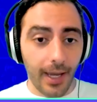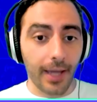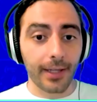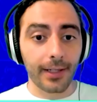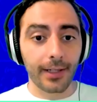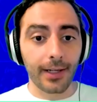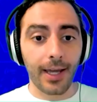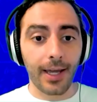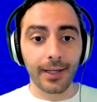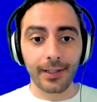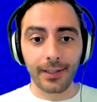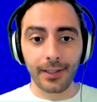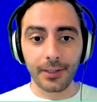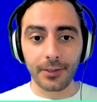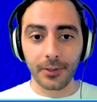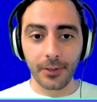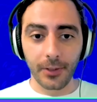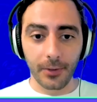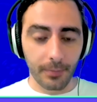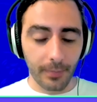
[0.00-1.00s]
I gotta I gotta
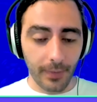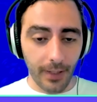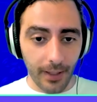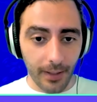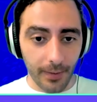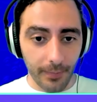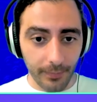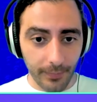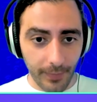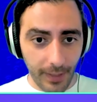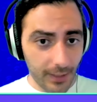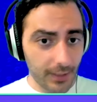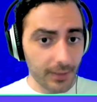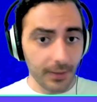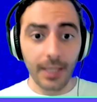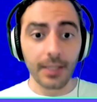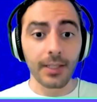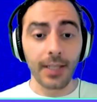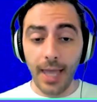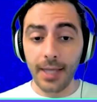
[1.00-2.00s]
let you go. Um, okay.
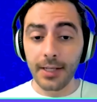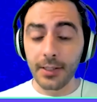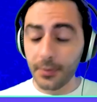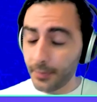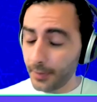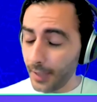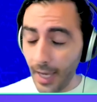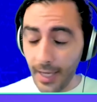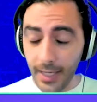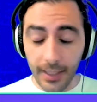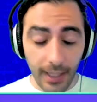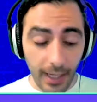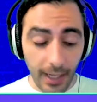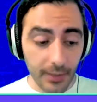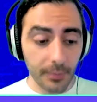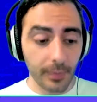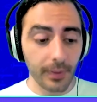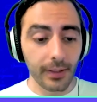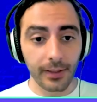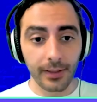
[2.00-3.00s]
It, as it
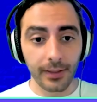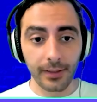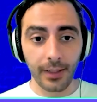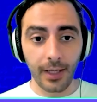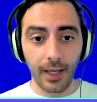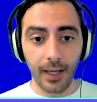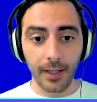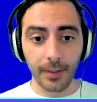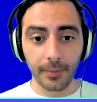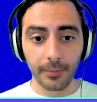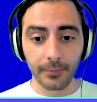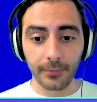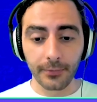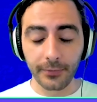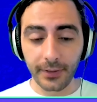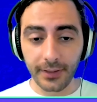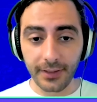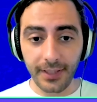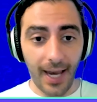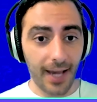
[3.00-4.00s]
has been um,
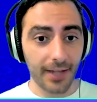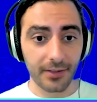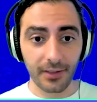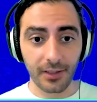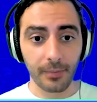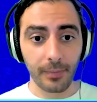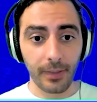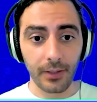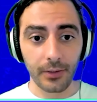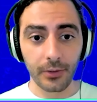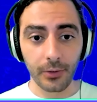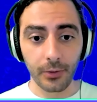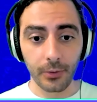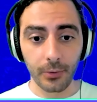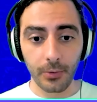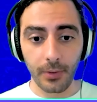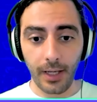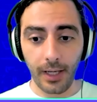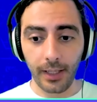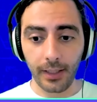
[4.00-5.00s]
fantastic to meet
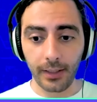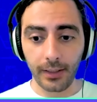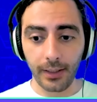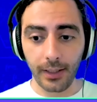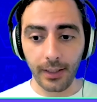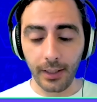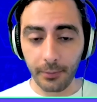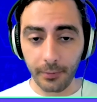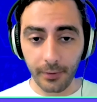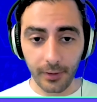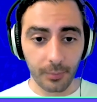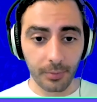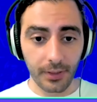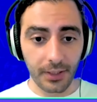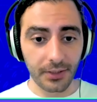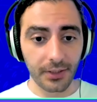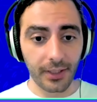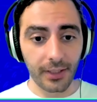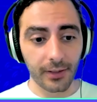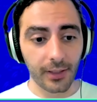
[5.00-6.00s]
you, and and I really
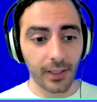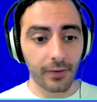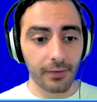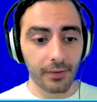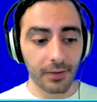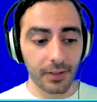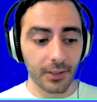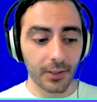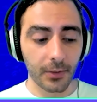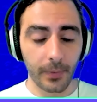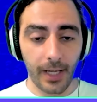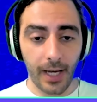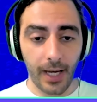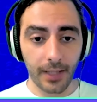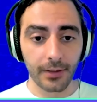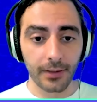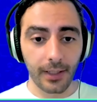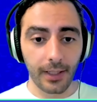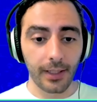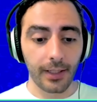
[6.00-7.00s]
appreciate the conversation we
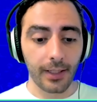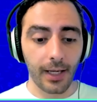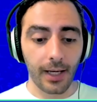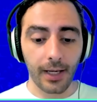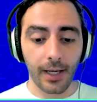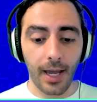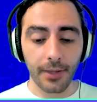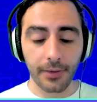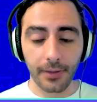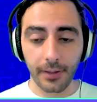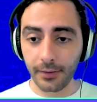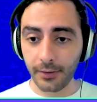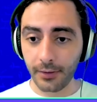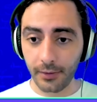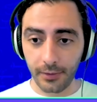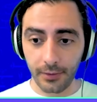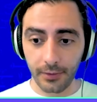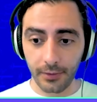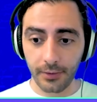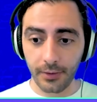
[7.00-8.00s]
had today. Uh, I think
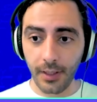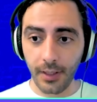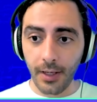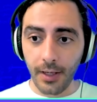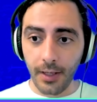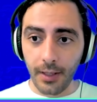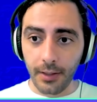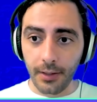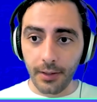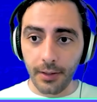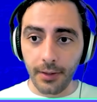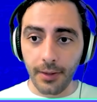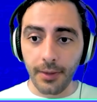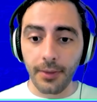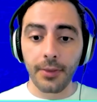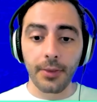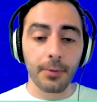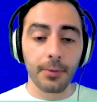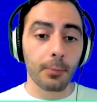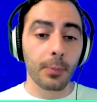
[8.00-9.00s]
there's,
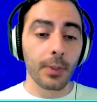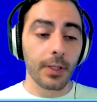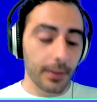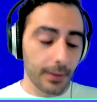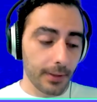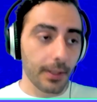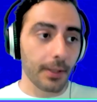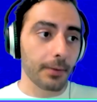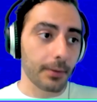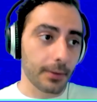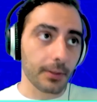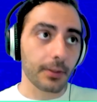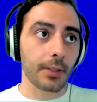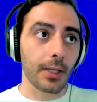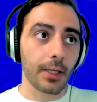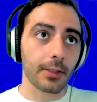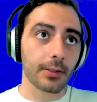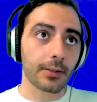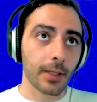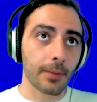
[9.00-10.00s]
we, uh,
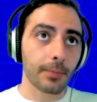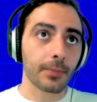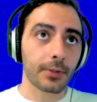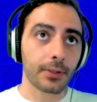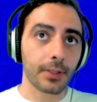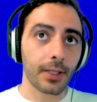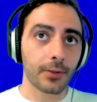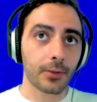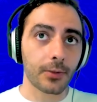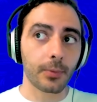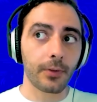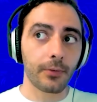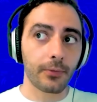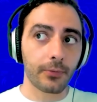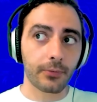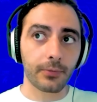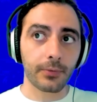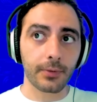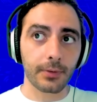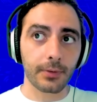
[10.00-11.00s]
in some sense, we've
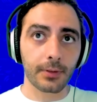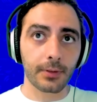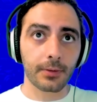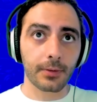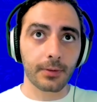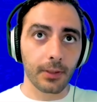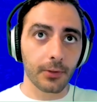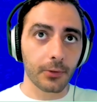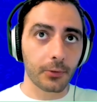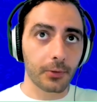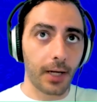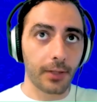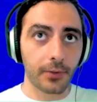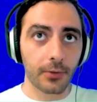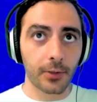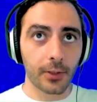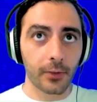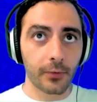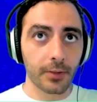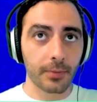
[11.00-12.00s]
you know scratch the
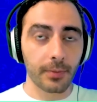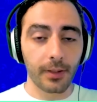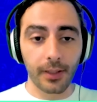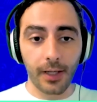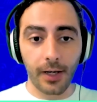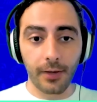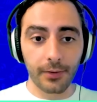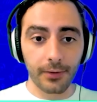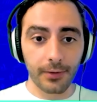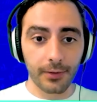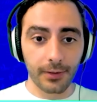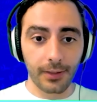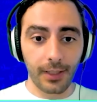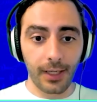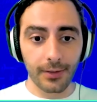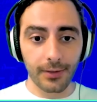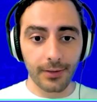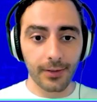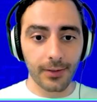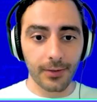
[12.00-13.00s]
surface but in other
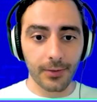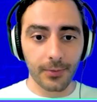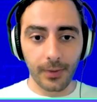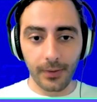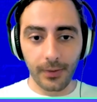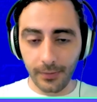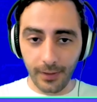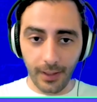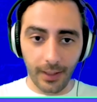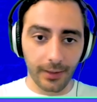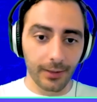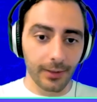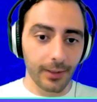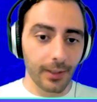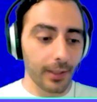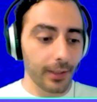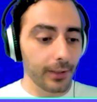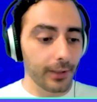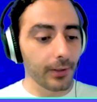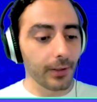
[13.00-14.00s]
cases we've gone a
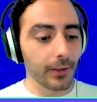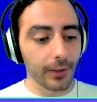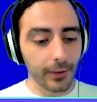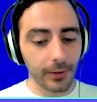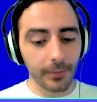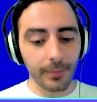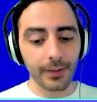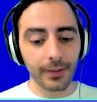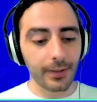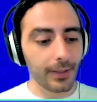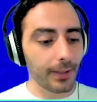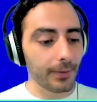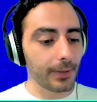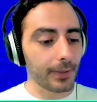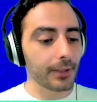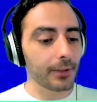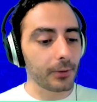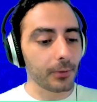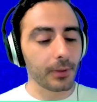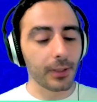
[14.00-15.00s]
little you know a little bit i've
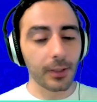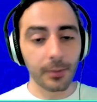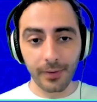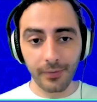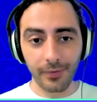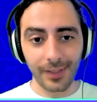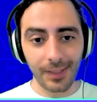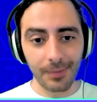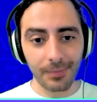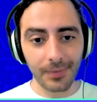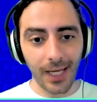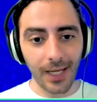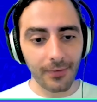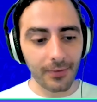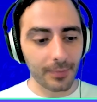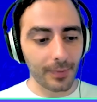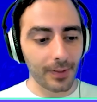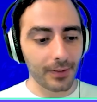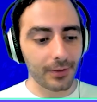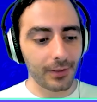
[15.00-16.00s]
got to do a little bit of a deep dive
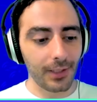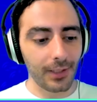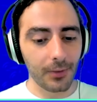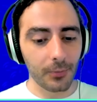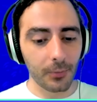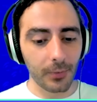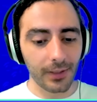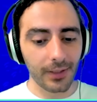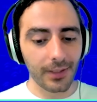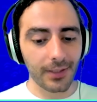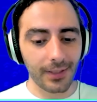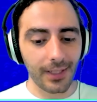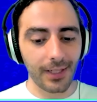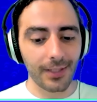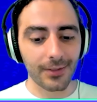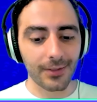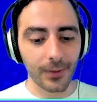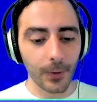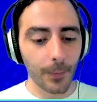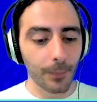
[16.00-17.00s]
especially in real
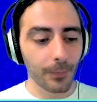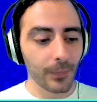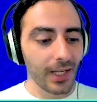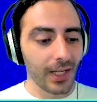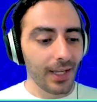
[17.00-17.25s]
estate so